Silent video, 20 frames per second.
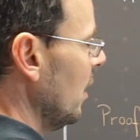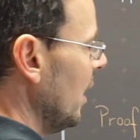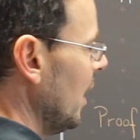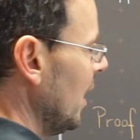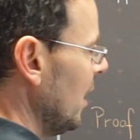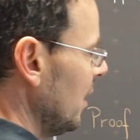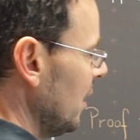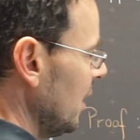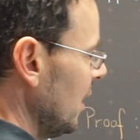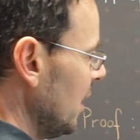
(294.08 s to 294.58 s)

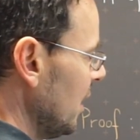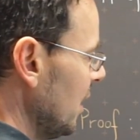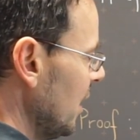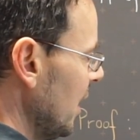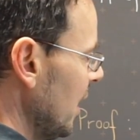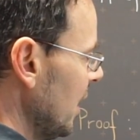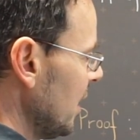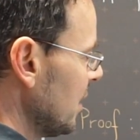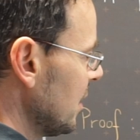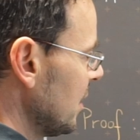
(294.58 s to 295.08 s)
And
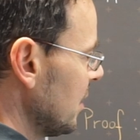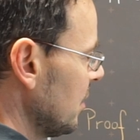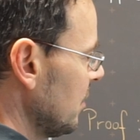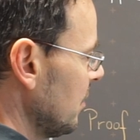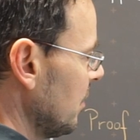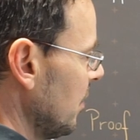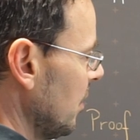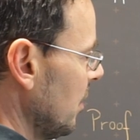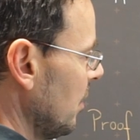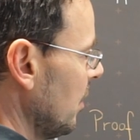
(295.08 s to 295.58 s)
index
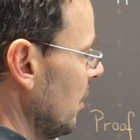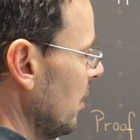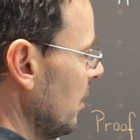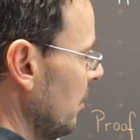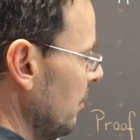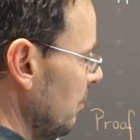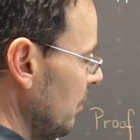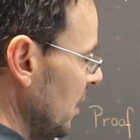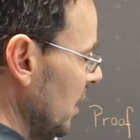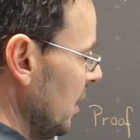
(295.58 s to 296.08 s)

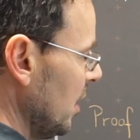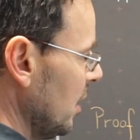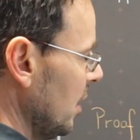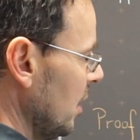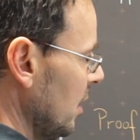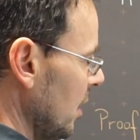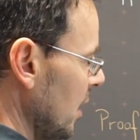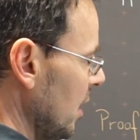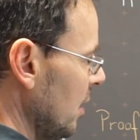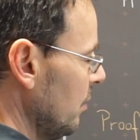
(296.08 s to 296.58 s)

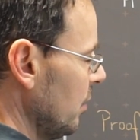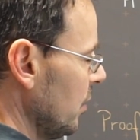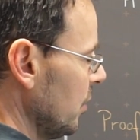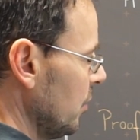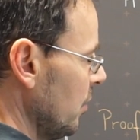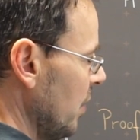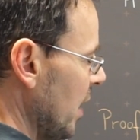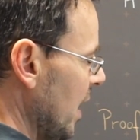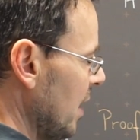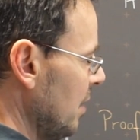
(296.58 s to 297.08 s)
being equal
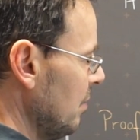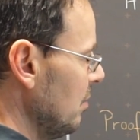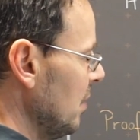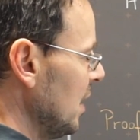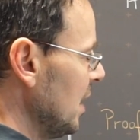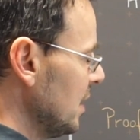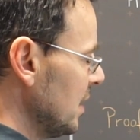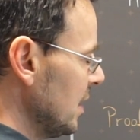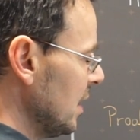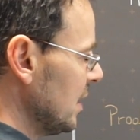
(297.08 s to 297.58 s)
to n
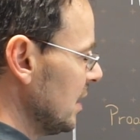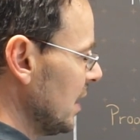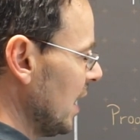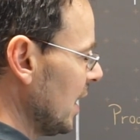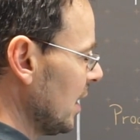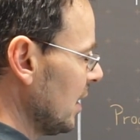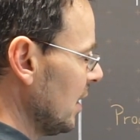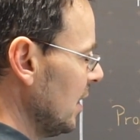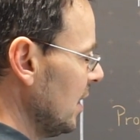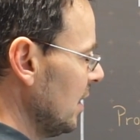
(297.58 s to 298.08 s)
means
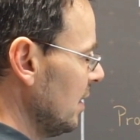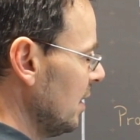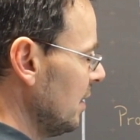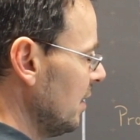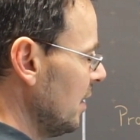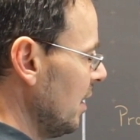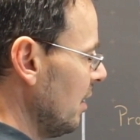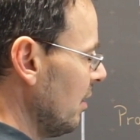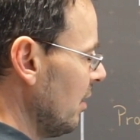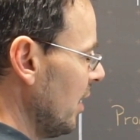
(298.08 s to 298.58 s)
exactly
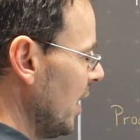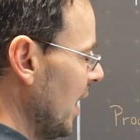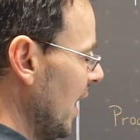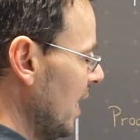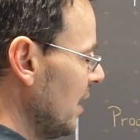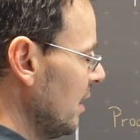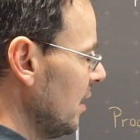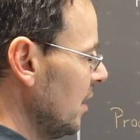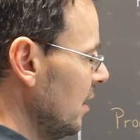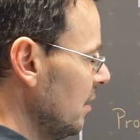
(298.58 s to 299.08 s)
that there are
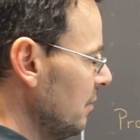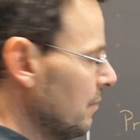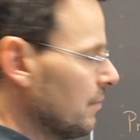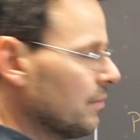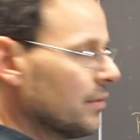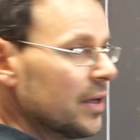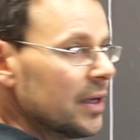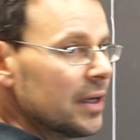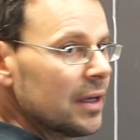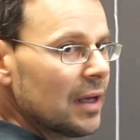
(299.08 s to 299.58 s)
n
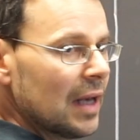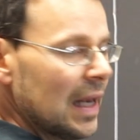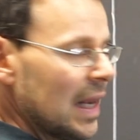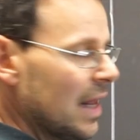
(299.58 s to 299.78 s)
different